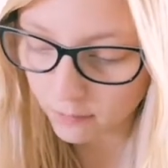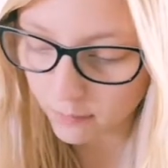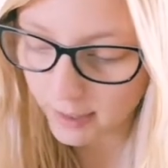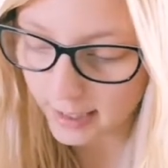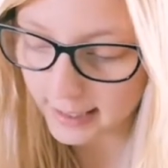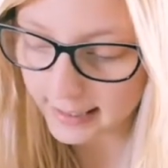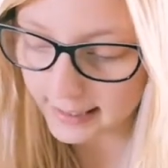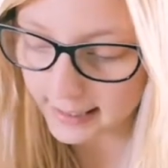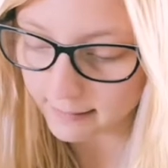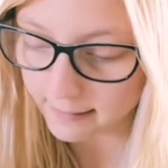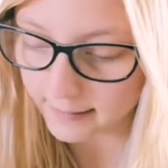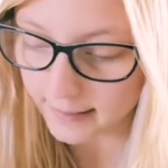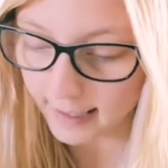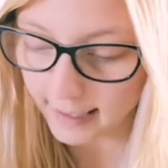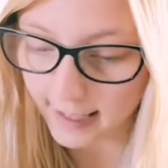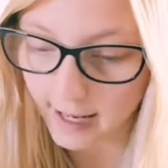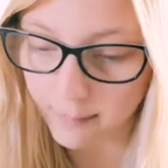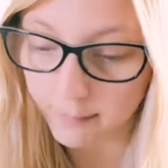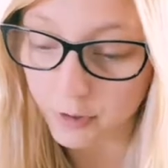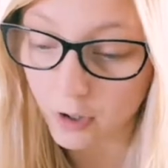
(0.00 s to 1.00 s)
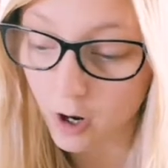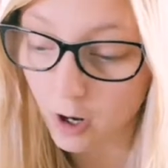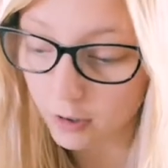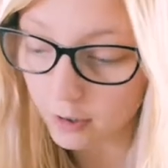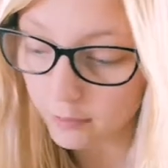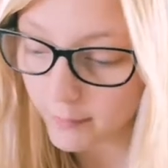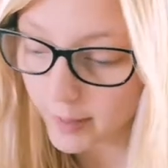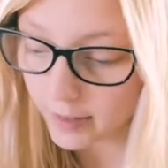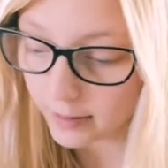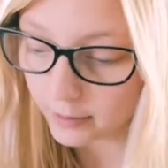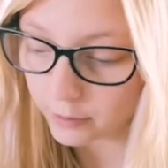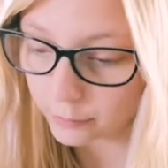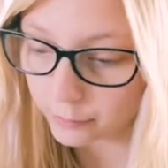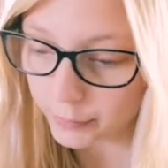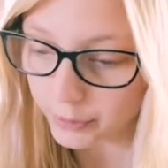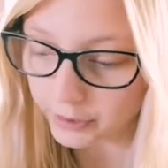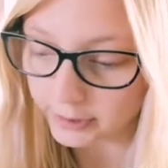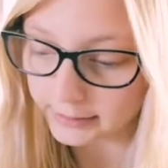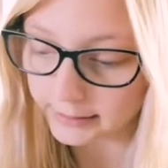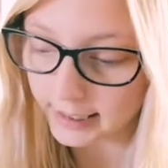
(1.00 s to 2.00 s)
what I did is I kept all of my little
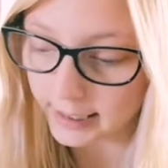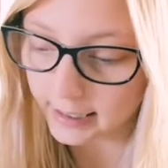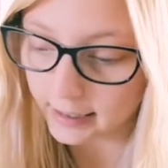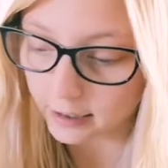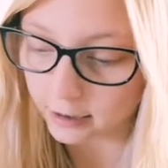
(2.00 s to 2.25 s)
books,